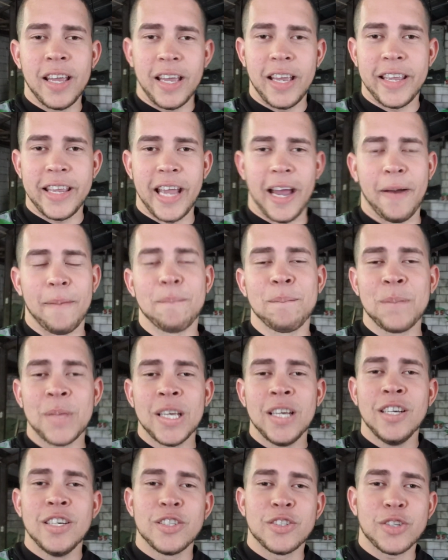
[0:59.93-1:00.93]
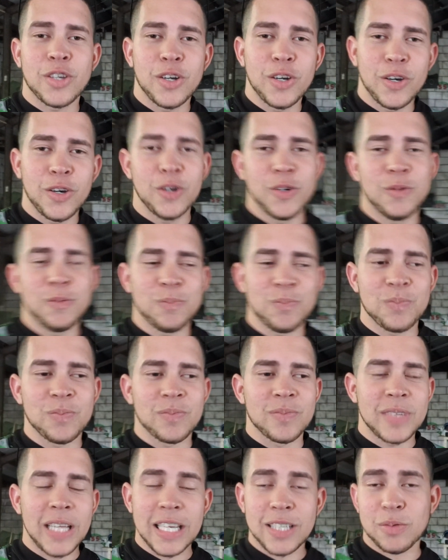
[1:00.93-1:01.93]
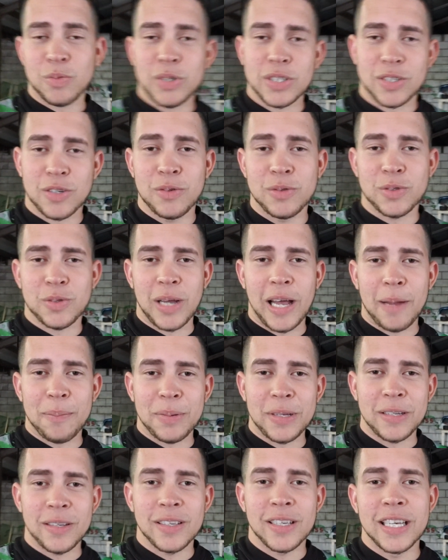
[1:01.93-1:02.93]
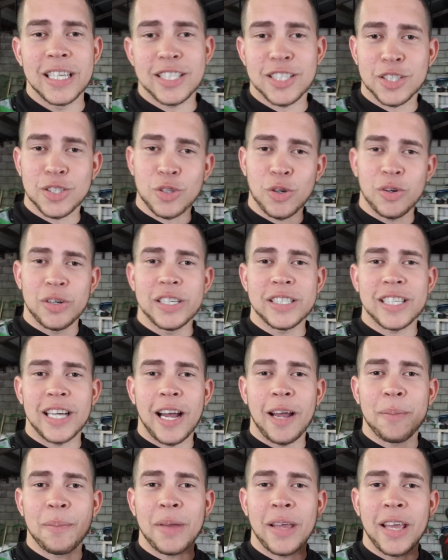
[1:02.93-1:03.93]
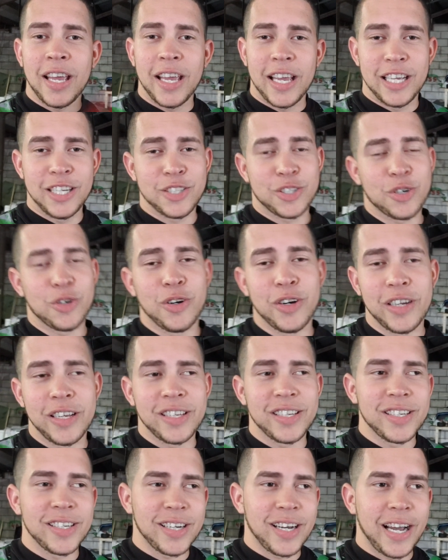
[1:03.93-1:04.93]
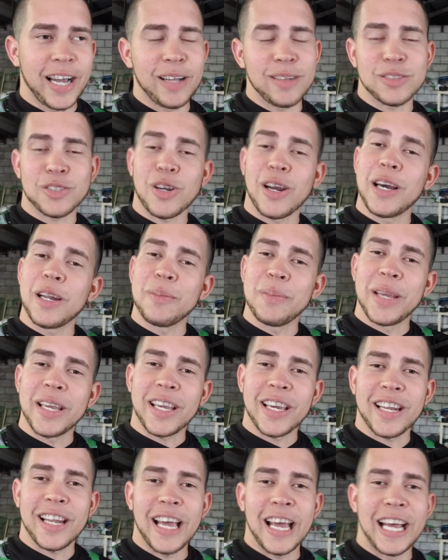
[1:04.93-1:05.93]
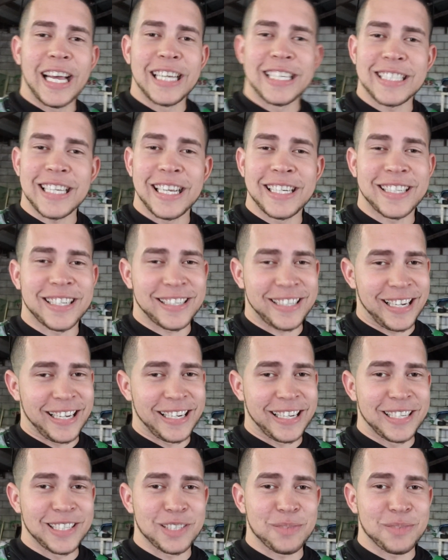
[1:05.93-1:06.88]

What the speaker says: Yeah, so that's what's going to happen. It's story time. Enjoy. I'll try to make it as entertaining as